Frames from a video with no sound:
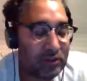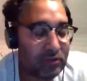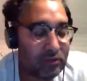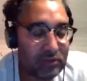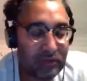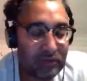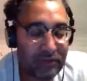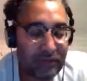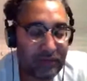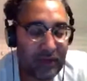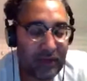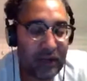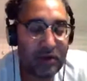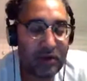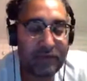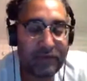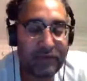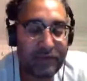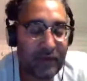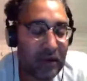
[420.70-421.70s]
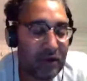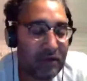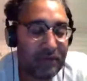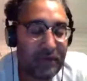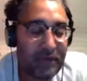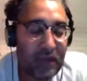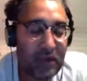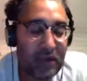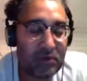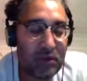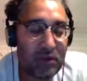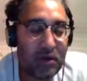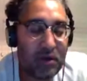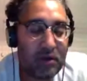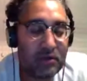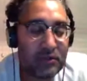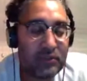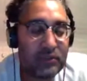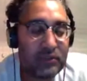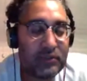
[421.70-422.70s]
It was a fair
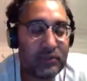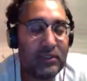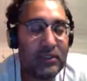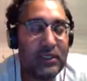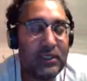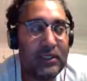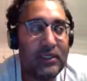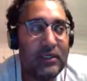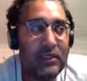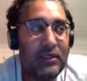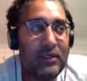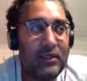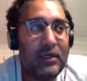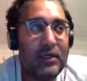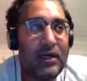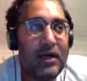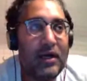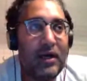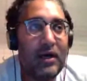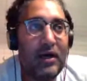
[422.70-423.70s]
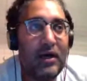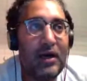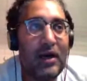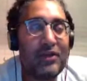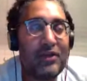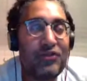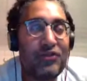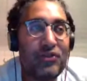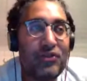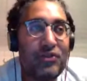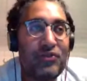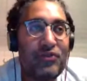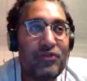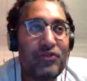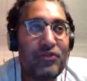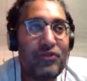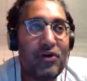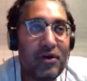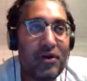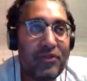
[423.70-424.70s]
loss. I
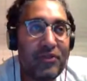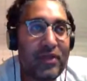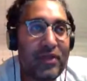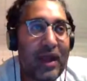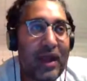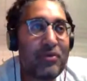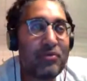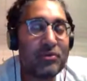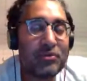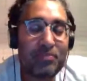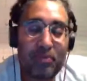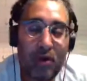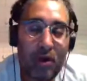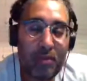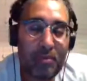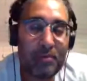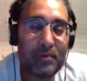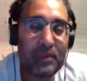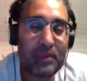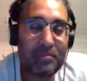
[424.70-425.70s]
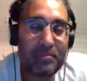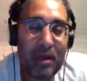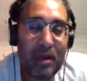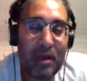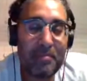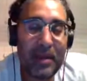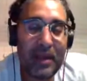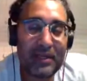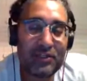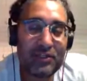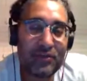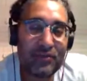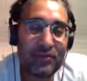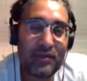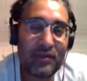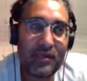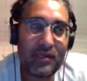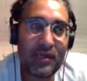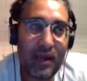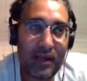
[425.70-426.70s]
thought that was probably my match
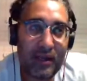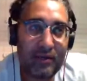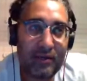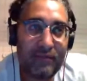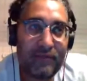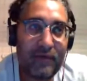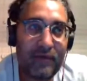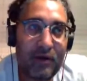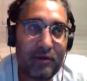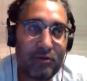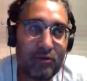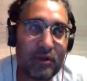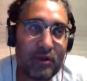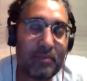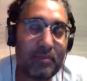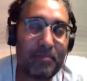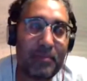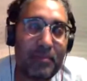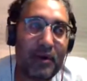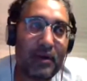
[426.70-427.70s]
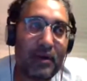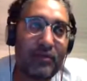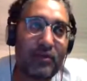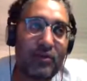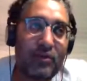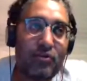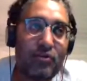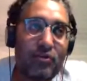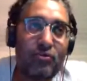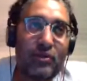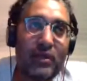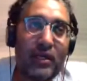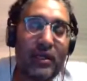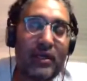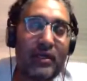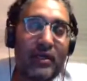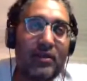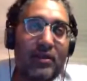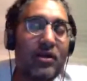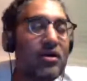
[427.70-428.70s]
of the night, followed up by the New
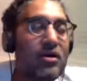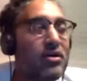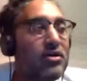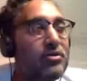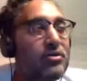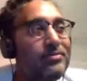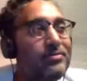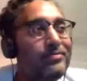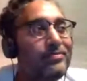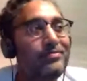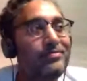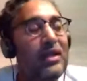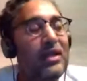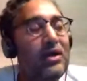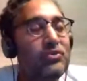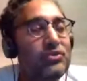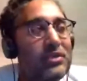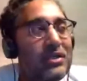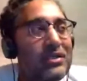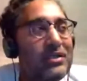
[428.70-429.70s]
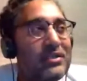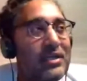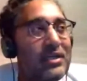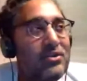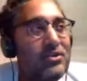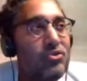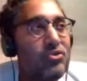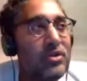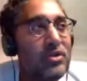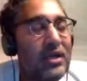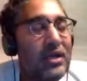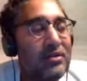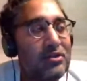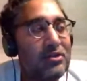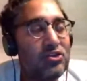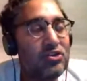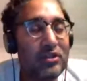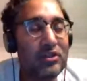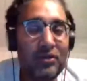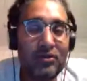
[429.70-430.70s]
Day. No, I was going to say New Day and the
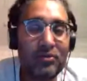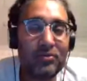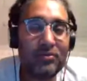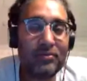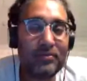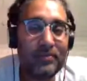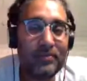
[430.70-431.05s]
Shield,